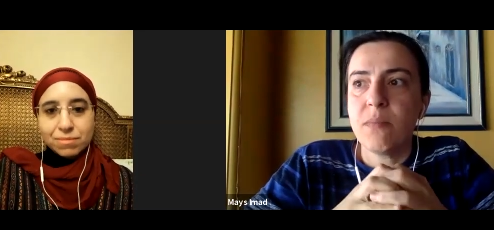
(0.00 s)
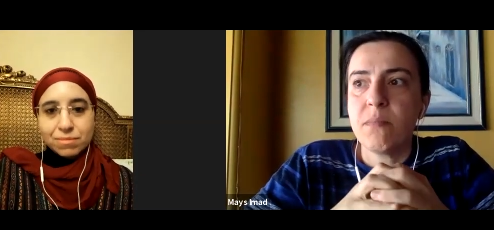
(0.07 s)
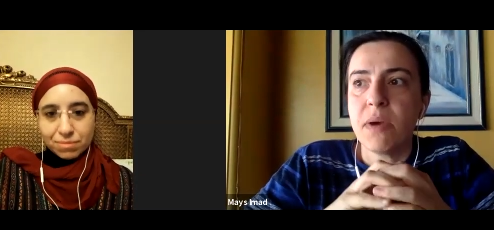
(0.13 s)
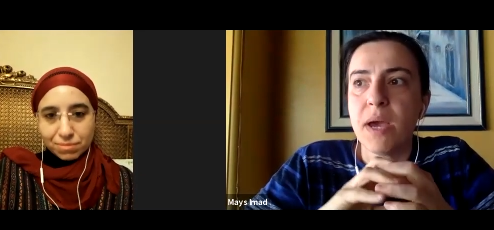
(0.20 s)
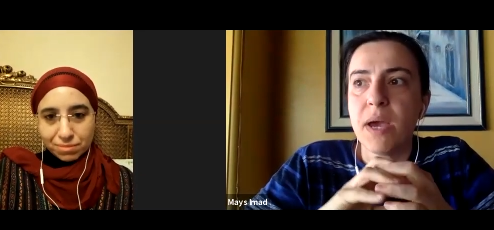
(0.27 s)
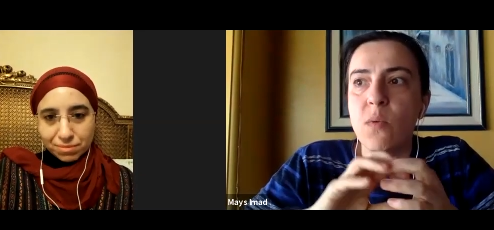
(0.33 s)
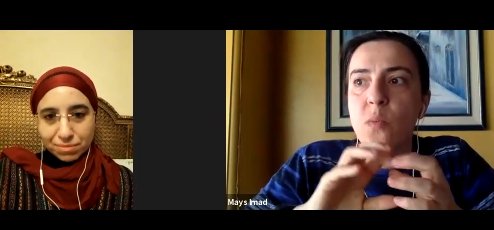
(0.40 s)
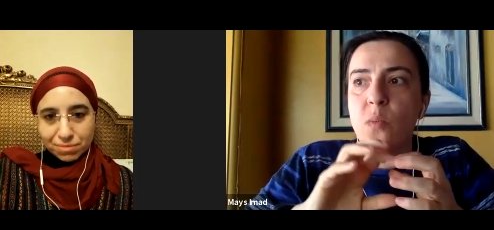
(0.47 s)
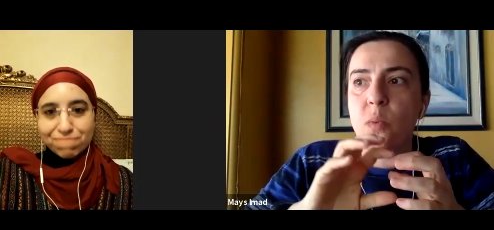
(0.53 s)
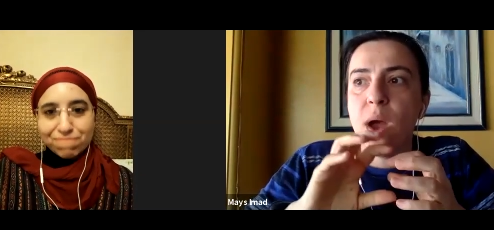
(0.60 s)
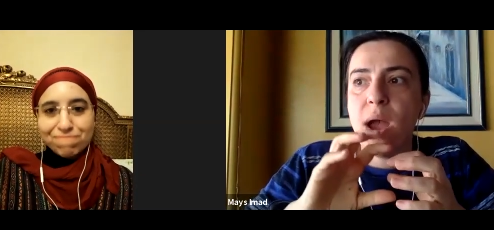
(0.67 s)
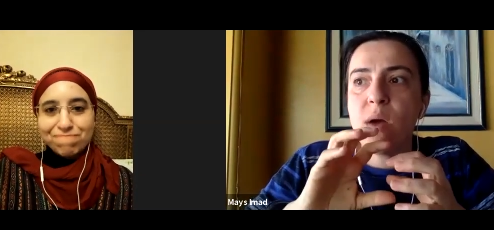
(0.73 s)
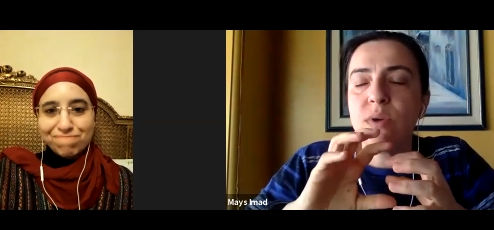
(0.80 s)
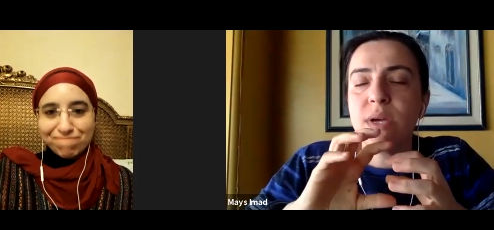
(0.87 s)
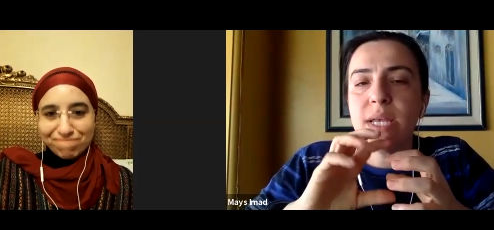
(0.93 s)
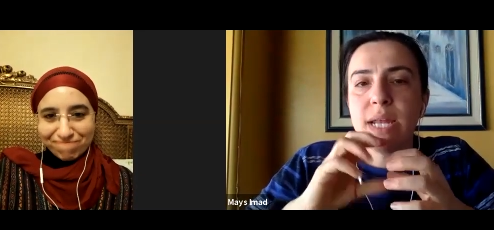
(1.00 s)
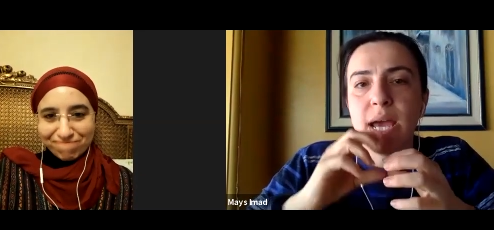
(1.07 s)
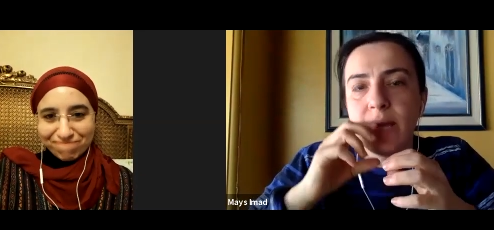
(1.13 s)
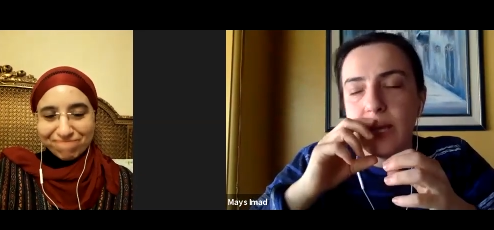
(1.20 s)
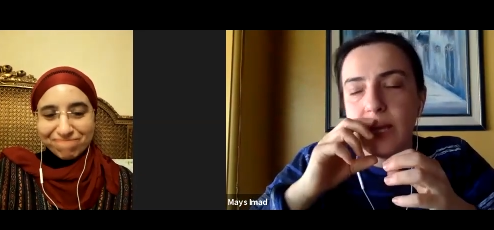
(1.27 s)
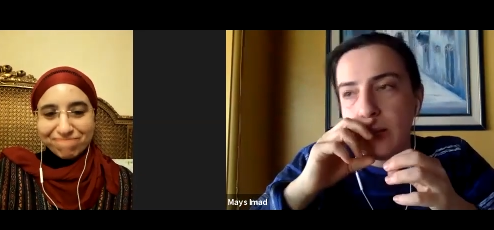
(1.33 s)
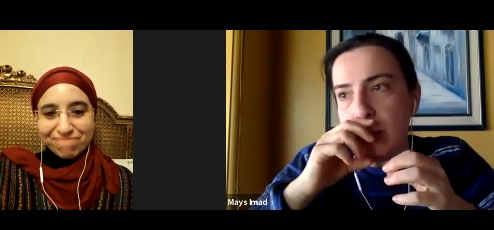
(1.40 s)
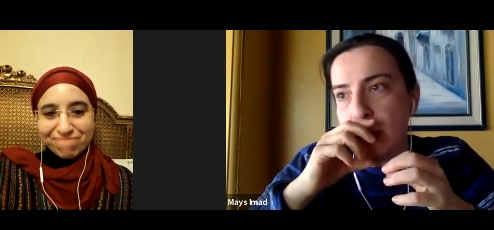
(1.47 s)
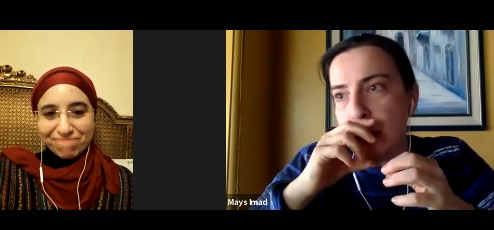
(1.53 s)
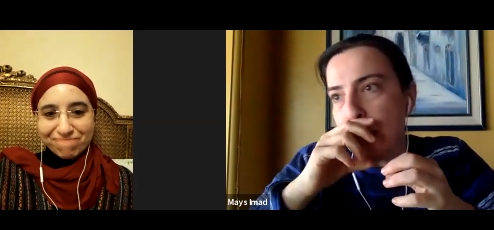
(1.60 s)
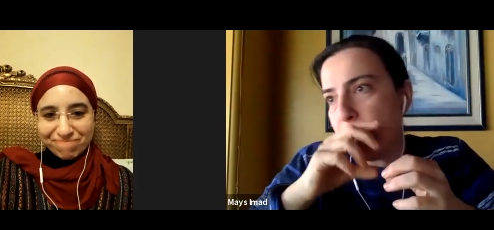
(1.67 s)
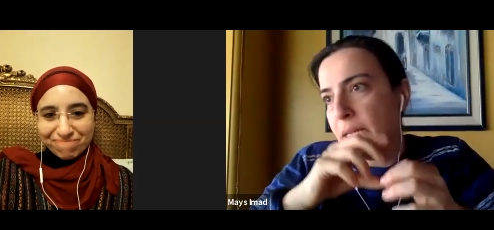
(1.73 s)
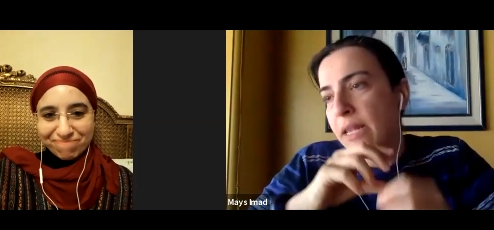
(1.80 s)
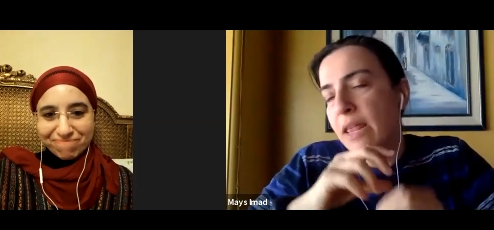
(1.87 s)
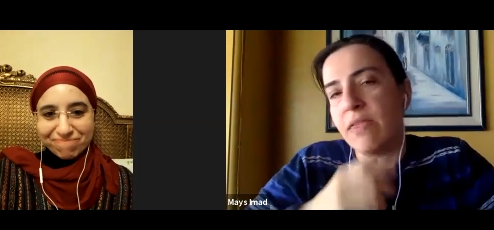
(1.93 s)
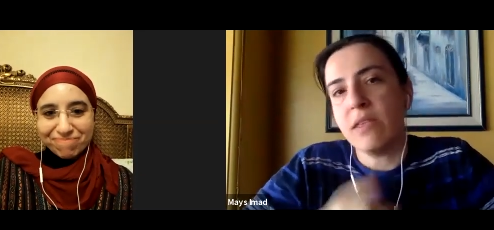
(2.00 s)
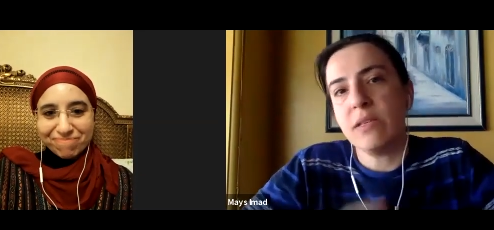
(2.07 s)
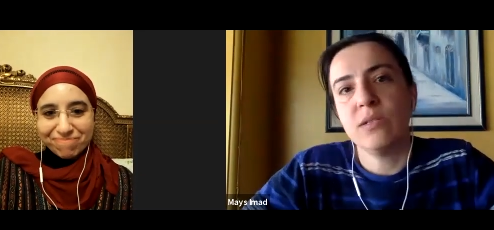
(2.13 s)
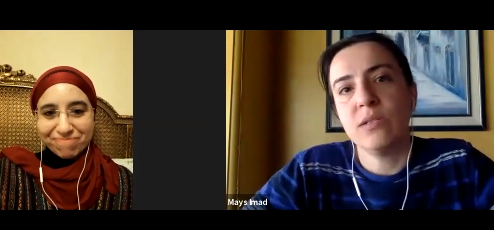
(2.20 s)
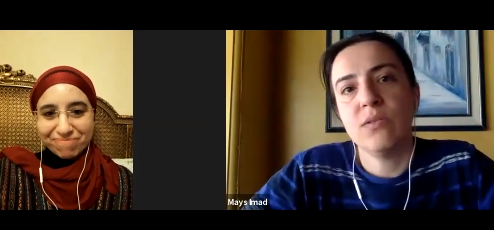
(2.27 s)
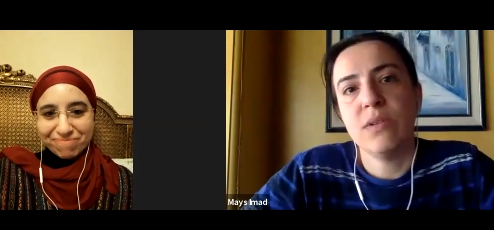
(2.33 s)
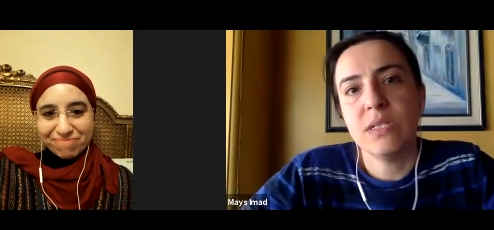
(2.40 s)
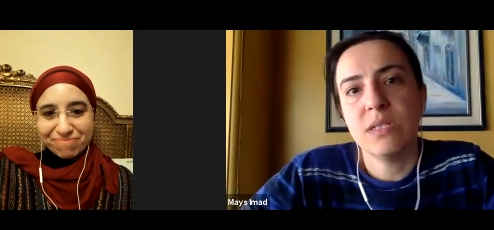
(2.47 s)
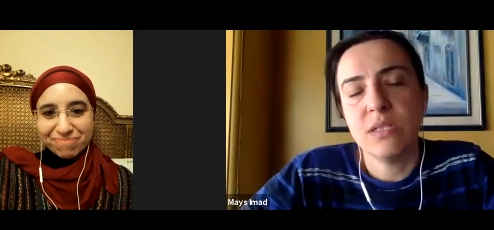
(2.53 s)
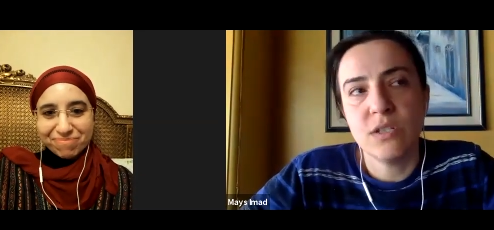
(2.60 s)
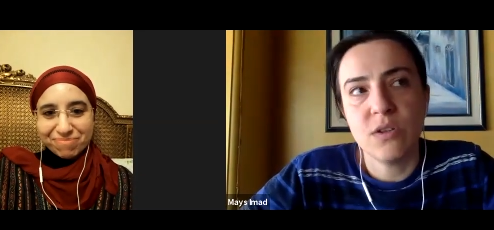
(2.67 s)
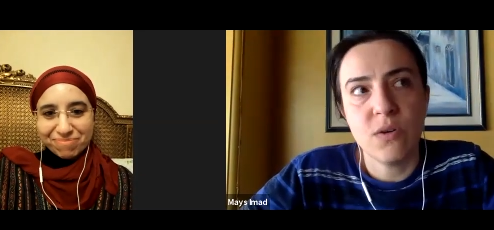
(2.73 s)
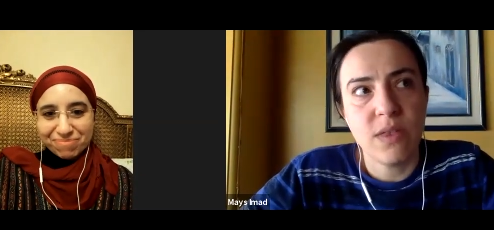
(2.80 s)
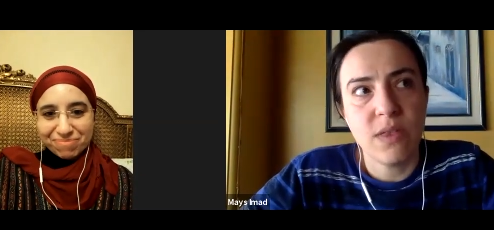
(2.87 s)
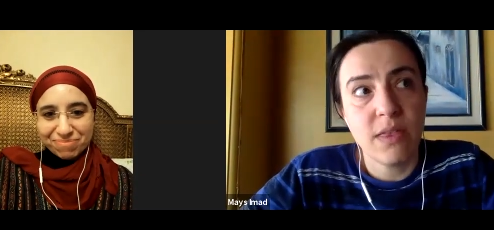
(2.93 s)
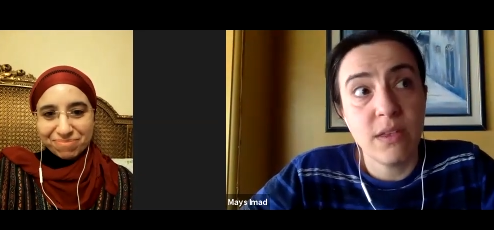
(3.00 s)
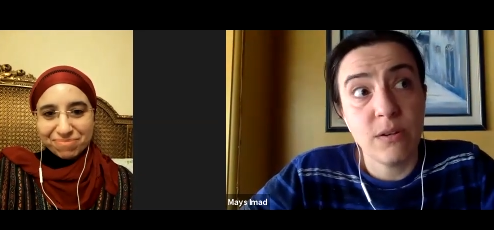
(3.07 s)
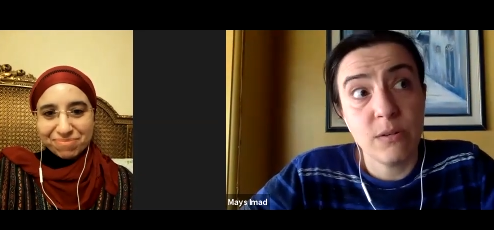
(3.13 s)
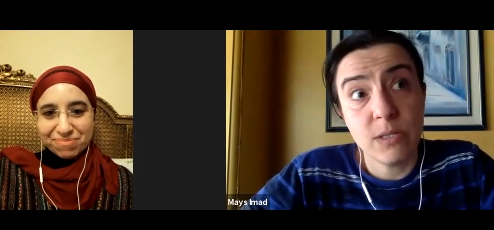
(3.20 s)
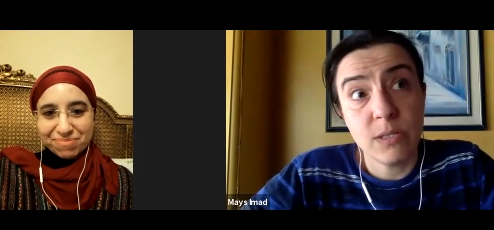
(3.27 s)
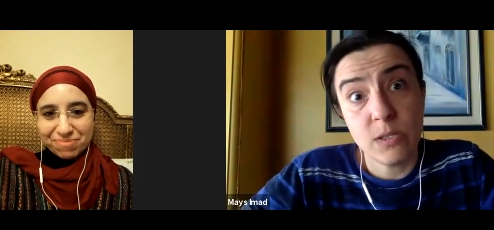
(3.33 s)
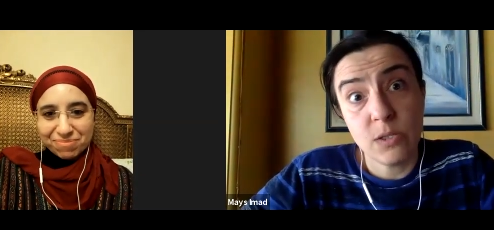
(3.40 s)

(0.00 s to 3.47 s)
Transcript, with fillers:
Speaker 1: but how can I let the students know that there is a